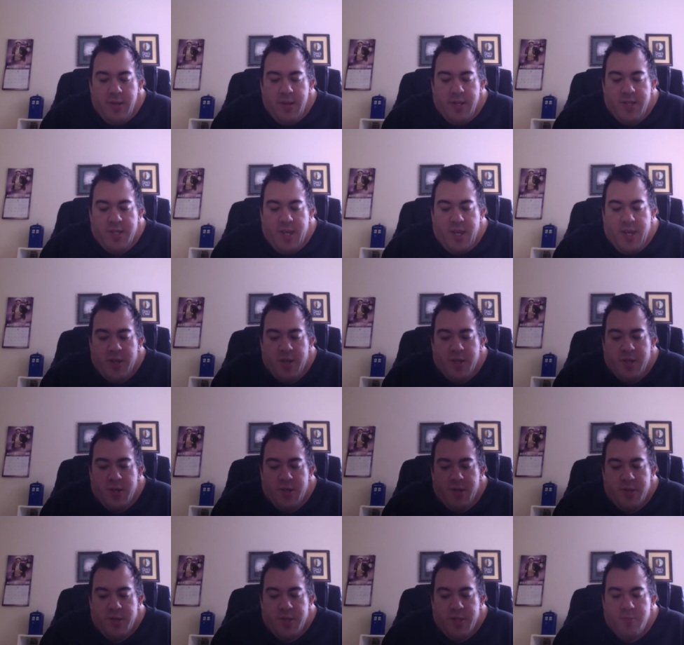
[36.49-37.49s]
this other
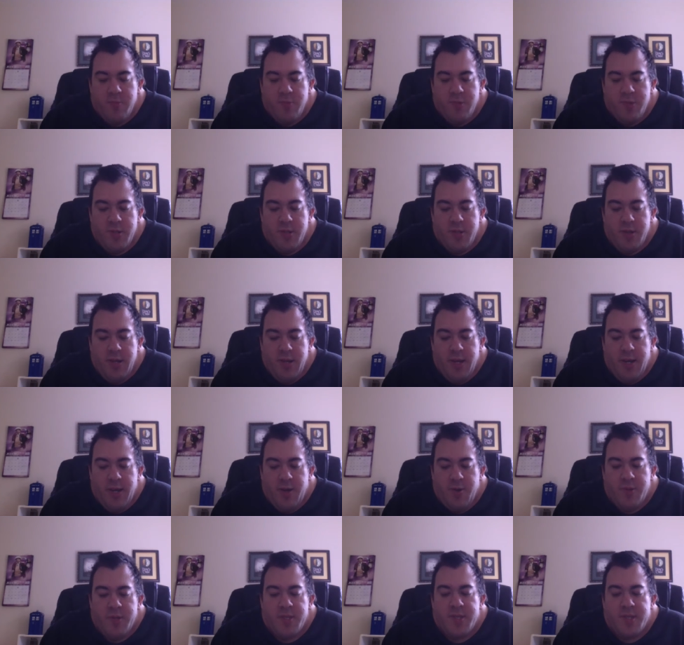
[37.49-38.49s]
girl's
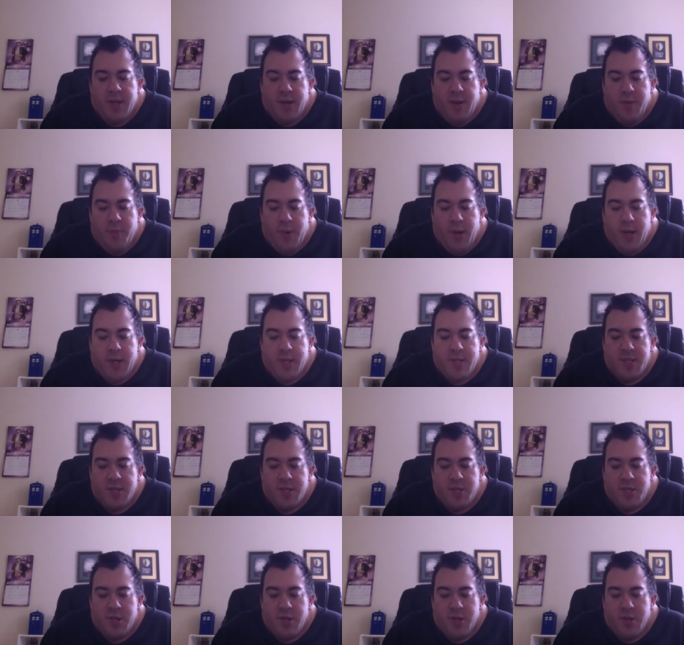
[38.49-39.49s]
hair was down past
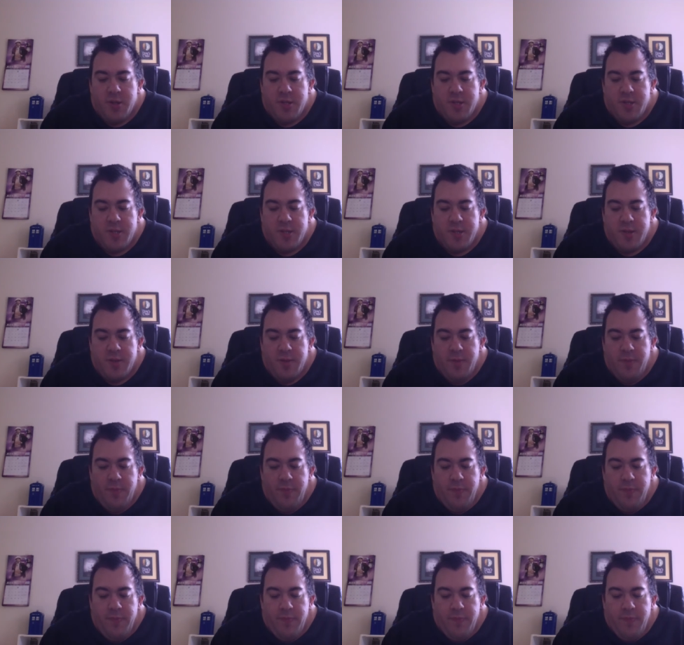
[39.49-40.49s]
her shoulders.
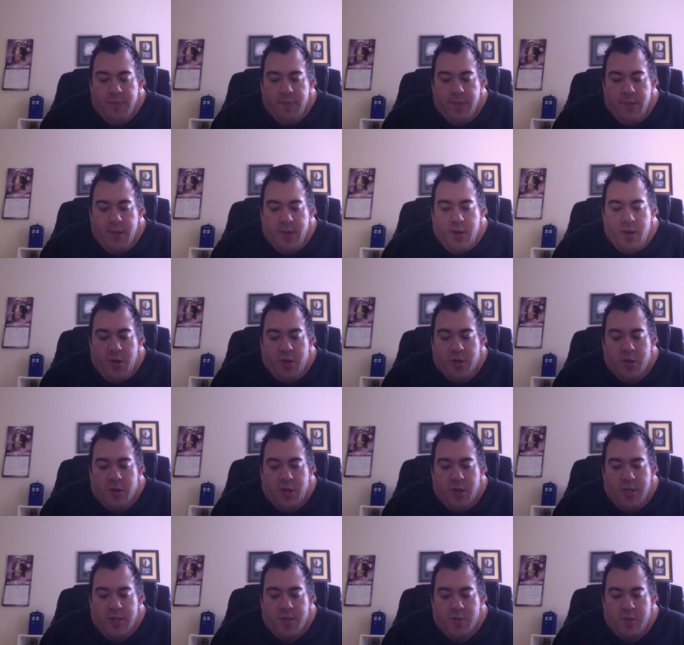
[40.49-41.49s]
Her
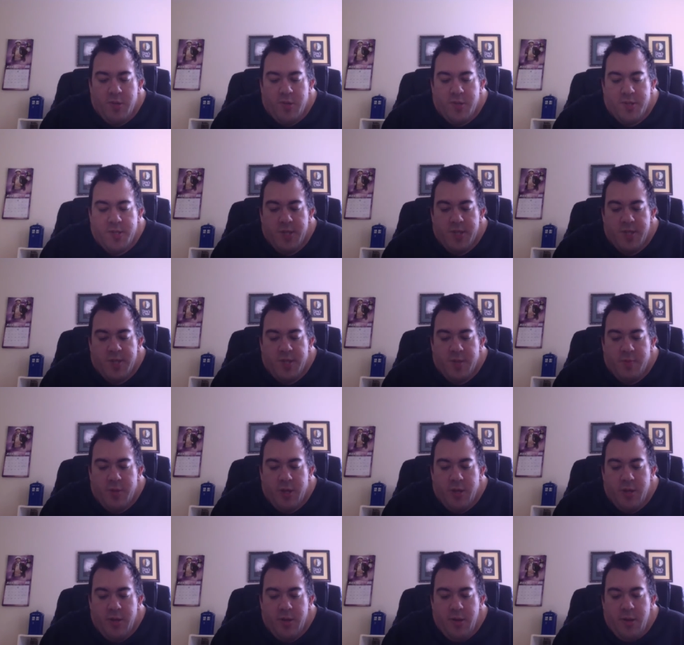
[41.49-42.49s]
clothes were also
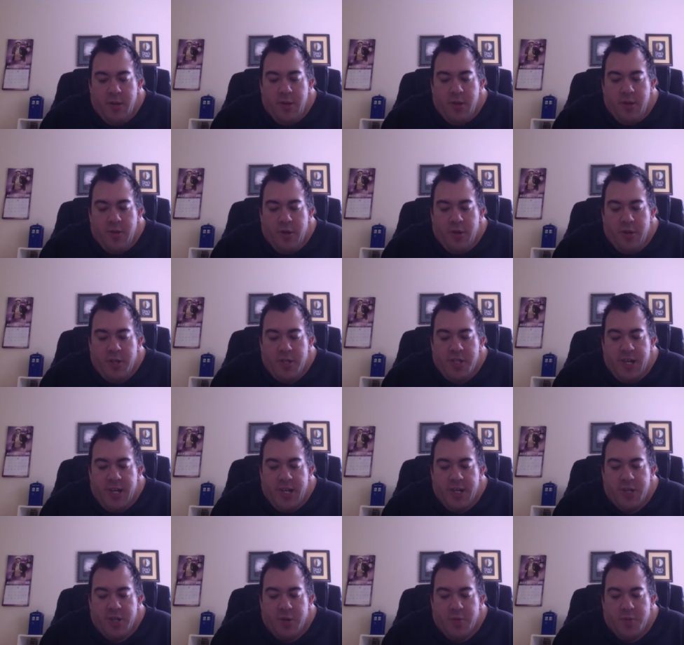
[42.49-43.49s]
similar, though the
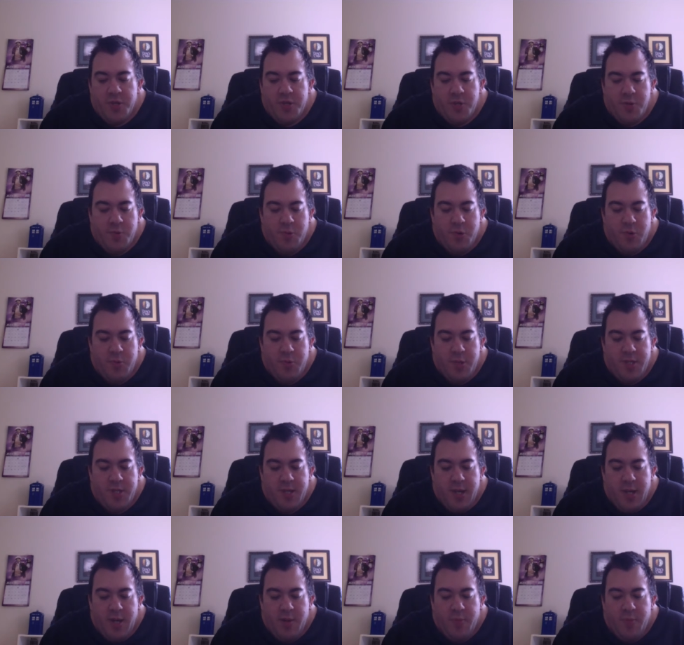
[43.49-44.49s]
tank top she wore was
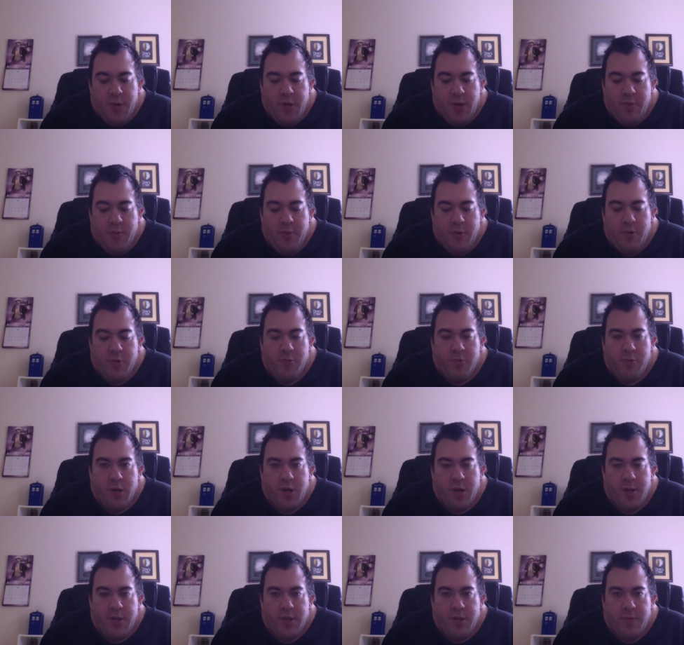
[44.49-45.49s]
dark purple
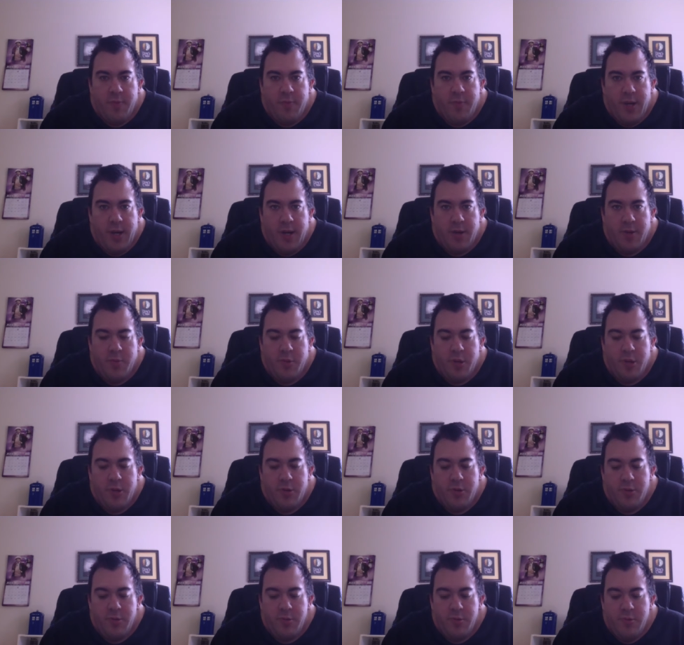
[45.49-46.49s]
rather than powder
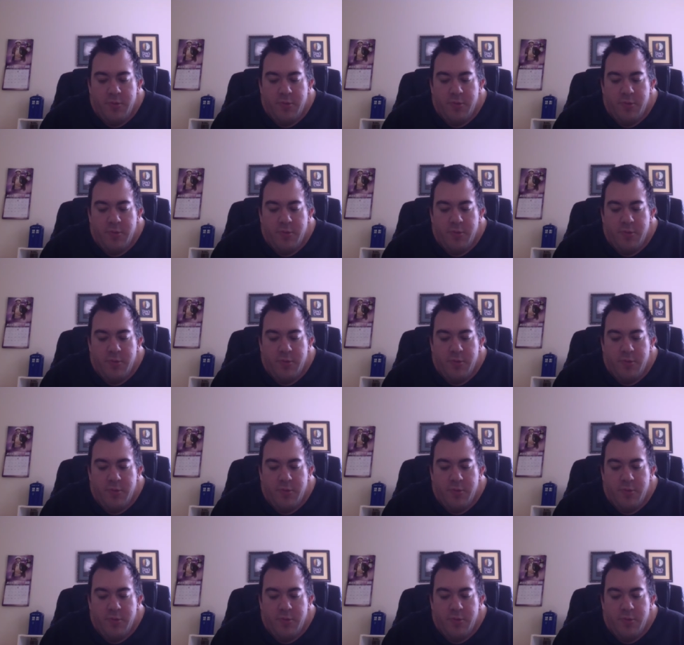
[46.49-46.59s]
blue.